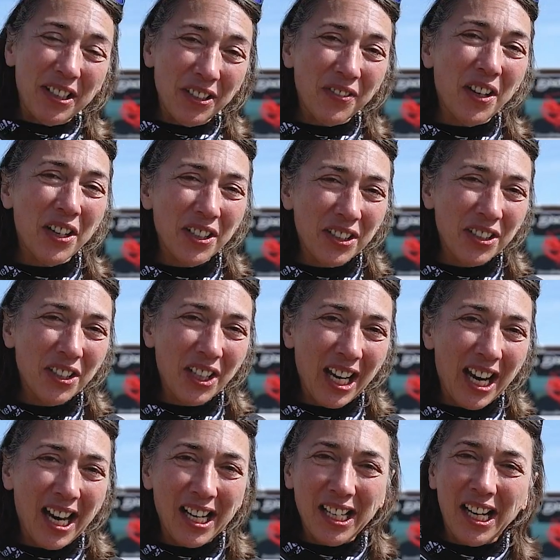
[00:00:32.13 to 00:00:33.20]
as fast as you
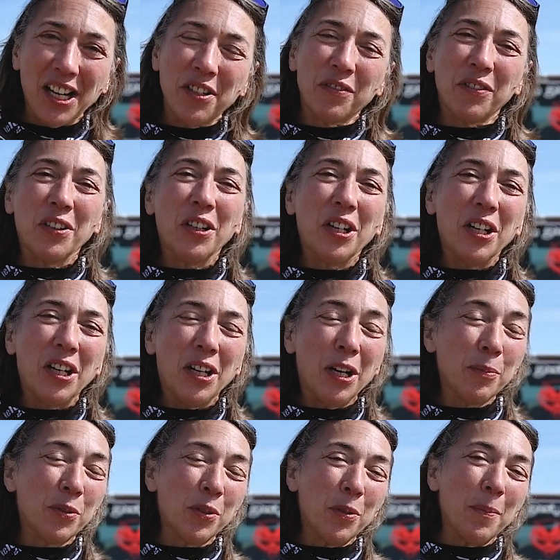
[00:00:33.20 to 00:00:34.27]
can over
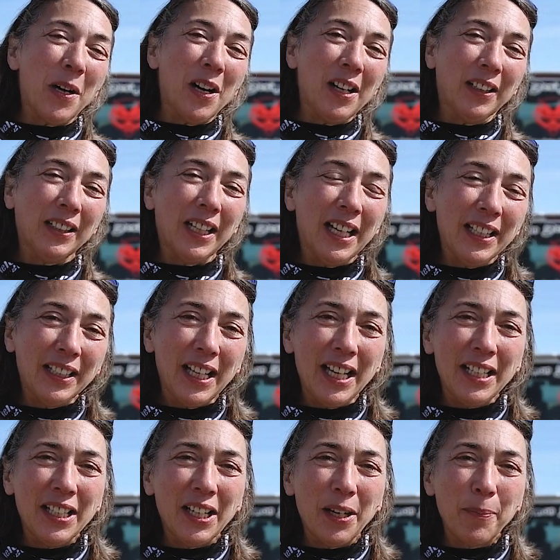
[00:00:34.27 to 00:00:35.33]
up to a mile, and
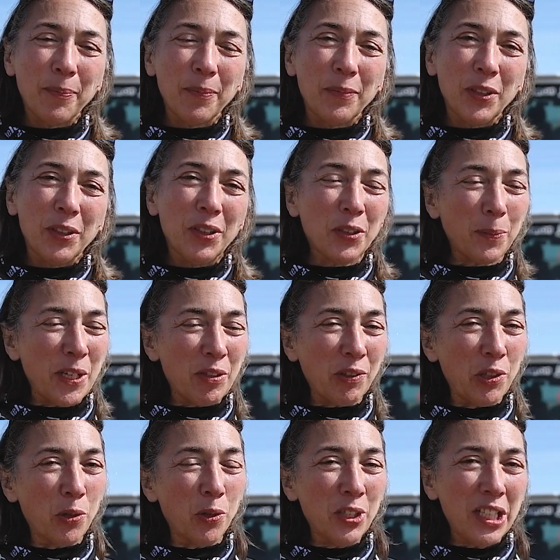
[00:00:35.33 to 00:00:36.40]
then your speed's
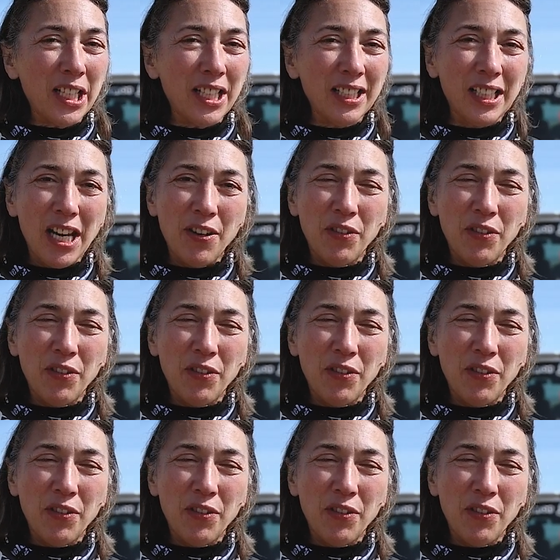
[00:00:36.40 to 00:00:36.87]
recorded, and if